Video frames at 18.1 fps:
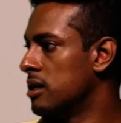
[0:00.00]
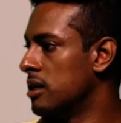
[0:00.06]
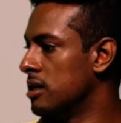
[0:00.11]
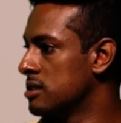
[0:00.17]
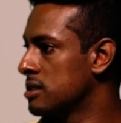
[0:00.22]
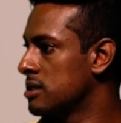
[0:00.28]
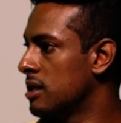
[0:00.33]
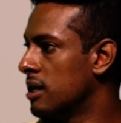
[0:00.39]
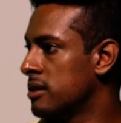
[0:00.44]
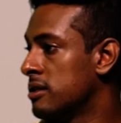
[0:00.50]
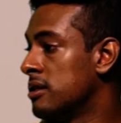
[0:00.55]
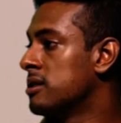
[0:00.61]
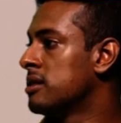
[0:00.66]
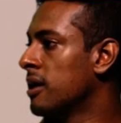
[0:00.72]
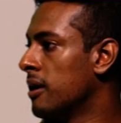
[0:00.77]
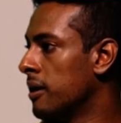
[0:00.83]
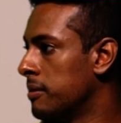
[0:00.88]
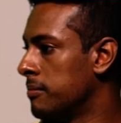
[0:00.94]
yes, at the
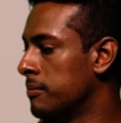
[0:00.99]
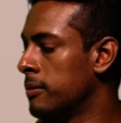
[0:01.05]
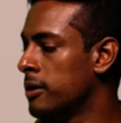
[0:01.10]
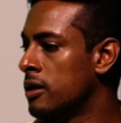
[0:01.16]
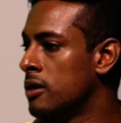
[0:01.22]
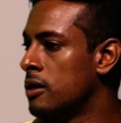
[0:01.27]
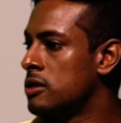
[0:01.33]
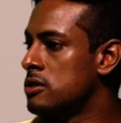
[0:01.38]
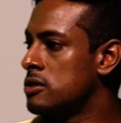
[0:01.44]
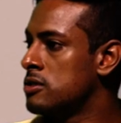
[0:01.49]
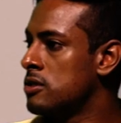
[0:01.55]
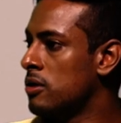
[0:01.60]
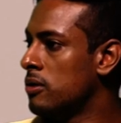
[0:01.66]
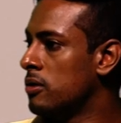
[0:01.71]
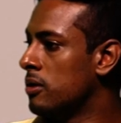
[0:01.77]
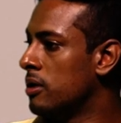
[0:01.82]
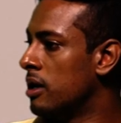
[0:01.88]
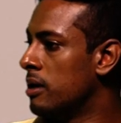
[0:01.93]
time.
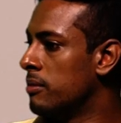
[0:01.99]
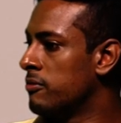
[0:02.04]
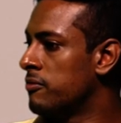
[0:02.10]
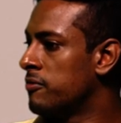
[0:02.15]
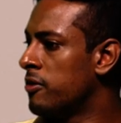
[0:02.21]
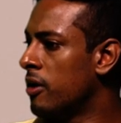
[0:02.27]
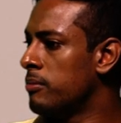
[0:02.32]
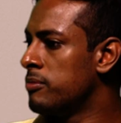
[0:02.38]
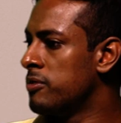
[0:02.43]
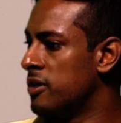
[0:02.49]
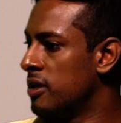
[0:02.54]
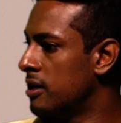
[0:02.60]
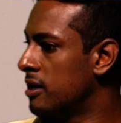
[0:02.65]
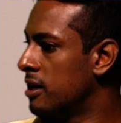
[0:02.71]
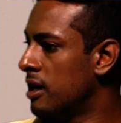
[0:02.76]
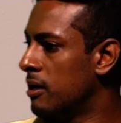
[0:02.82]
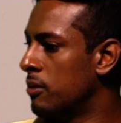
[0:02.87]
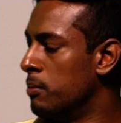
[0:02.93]
So from
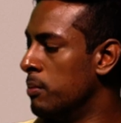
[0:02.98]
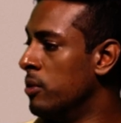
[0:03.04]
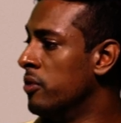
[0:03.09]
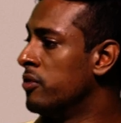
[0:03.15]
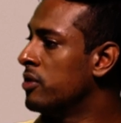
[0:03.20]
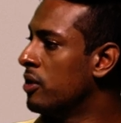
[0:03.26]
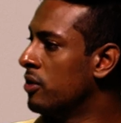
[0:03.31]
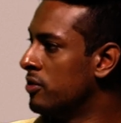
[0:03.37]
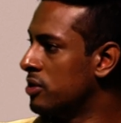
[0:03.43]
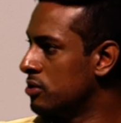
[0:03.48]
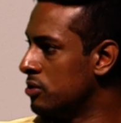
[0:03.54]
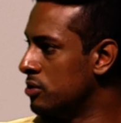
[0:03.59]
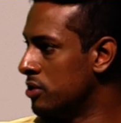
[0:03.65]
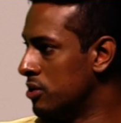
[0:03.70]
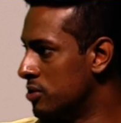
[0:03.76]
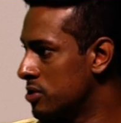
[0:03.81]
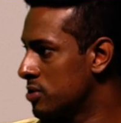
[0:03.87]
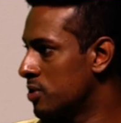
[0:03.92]
there, I moved over to
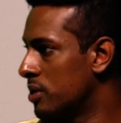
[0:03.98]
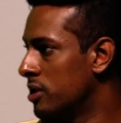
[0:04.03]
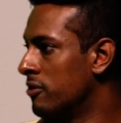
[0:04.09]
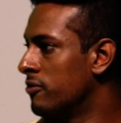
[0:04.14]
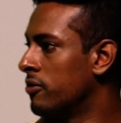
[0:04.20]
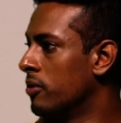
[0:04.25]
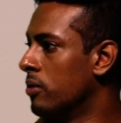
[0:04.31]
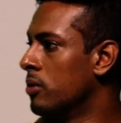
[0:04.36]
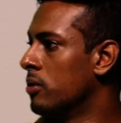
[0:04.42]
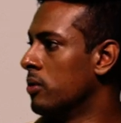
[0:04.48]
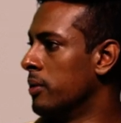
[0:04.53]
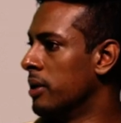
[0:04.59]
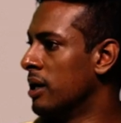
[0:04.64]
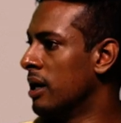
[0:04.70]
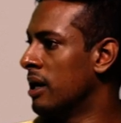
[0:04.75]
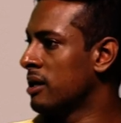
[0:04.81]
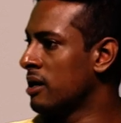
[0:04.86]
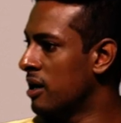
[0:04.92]
News 24,
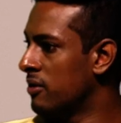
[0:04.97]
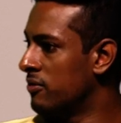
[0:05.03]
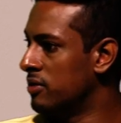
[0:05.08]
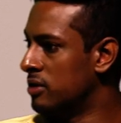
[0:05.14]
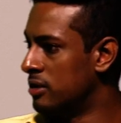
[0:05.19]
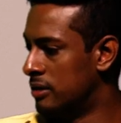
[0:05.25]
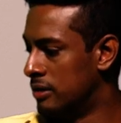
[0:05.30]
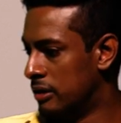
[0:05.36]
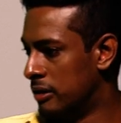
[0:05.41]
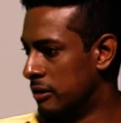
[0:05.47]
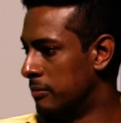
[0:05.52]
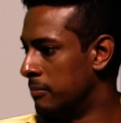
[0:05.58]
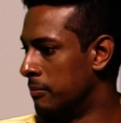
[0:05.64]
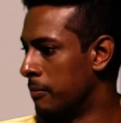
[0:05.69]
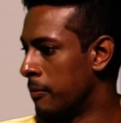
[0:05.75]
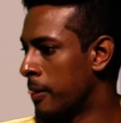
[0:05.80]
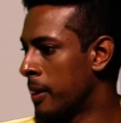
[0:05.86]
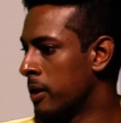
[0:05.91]
where I covered, a
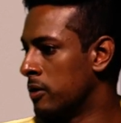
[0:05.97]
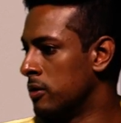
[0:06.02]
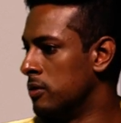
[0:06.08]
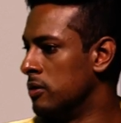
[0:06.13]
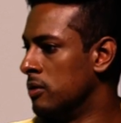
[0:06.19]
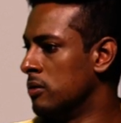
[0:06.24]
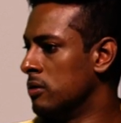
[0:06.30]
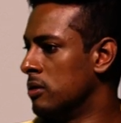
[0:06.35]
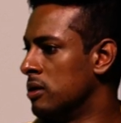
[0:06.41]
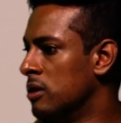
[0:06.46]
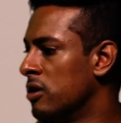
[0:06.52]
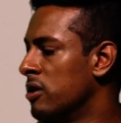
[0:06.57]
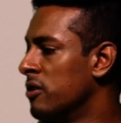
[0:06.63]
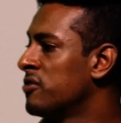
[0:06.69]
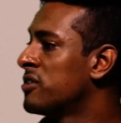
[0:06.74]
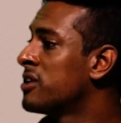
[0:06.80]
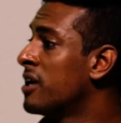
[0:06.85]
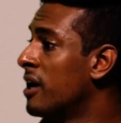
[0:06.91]
lot
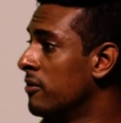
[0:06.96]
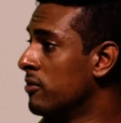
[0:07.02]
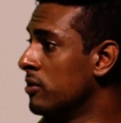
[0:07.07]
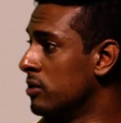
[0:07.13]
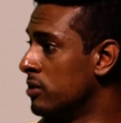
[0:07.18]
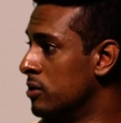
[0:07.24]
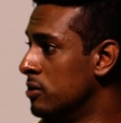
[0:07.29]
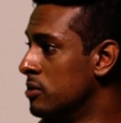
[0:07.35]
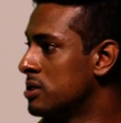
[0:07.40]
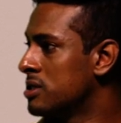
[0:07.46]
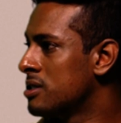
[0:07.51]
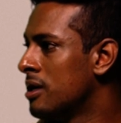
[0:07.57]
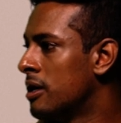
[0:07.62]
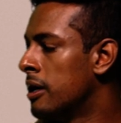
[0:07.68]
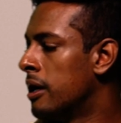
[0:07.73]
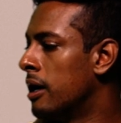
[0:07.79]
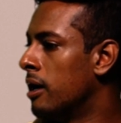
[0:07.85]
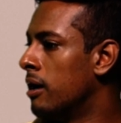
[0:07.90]
of travel news.
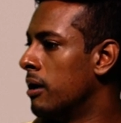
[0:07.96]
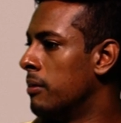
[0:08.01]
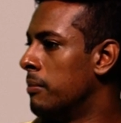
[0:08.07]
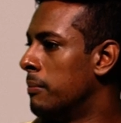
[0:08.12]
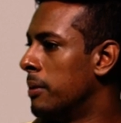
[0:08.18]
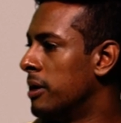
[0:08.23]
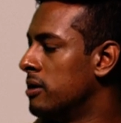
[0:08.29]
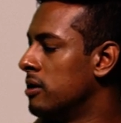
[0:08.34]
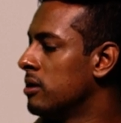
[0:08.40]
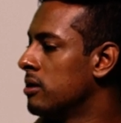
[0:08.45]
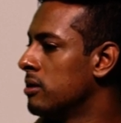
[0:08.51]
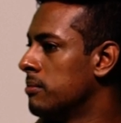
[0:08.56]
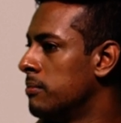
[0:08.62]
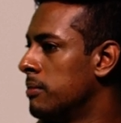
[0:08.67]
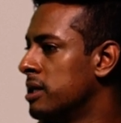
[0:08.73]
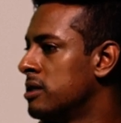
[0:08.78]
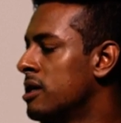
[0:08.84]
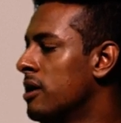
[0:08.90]
But
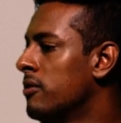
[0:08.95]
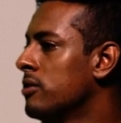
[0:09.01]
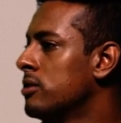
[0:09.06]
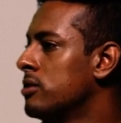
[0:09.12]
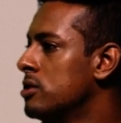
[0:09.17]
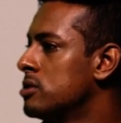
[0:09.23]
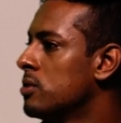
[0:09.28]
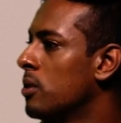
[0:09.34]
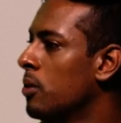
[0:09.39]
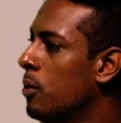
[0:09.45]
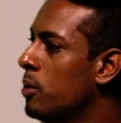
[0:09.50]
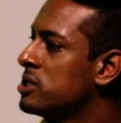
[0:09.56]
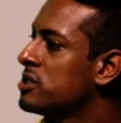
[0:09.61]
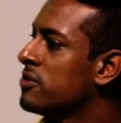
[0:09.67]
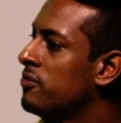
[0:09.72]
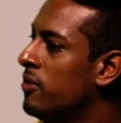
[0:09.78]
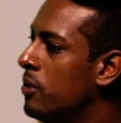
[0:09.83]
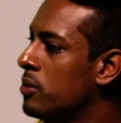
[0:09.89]
my travel news were always
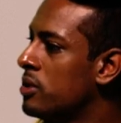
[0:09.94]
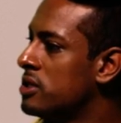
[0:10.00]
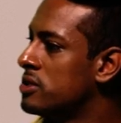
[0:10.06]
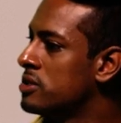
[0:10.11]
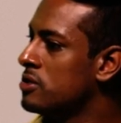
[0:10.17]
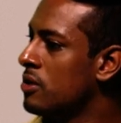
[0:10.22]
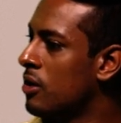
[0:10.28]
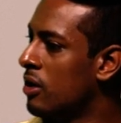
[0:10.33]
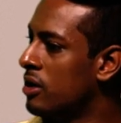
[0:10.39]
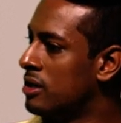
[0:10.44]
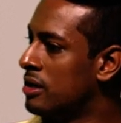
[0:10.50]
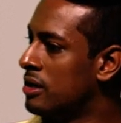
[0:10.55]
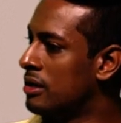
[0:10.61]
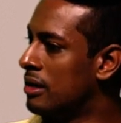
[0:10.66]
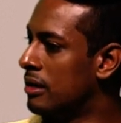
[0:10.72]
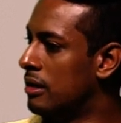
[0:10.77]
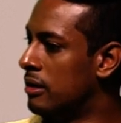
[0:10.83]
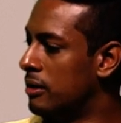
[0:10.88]
focused on
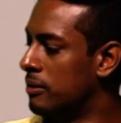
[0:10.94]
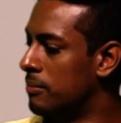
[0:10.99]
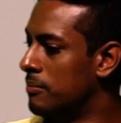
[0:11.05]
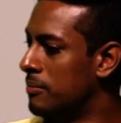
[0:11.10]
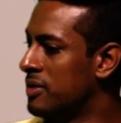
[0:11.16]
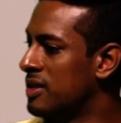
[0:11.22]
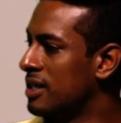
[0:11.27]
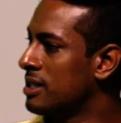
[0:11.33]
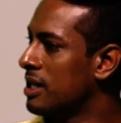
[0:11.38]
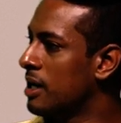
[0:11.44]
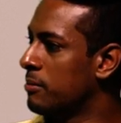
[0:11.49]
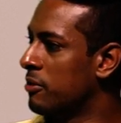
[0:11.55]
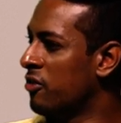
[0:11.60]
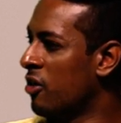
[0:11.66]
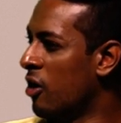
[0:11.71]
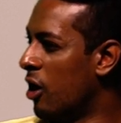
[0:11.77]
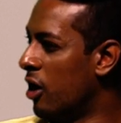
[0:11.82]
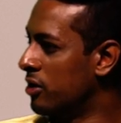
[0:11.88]
the type of
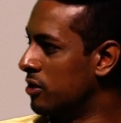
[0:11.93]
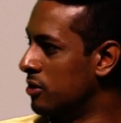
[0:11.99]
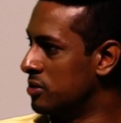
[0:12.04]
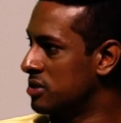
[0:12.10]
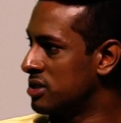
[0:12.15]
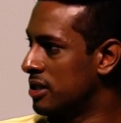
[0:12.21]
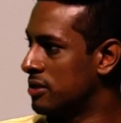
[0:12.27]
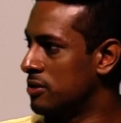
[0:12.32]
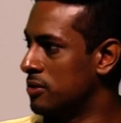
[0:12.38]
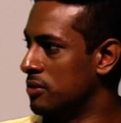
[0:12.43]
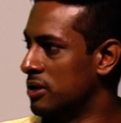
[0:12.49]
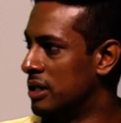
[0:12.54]
hard news that you'll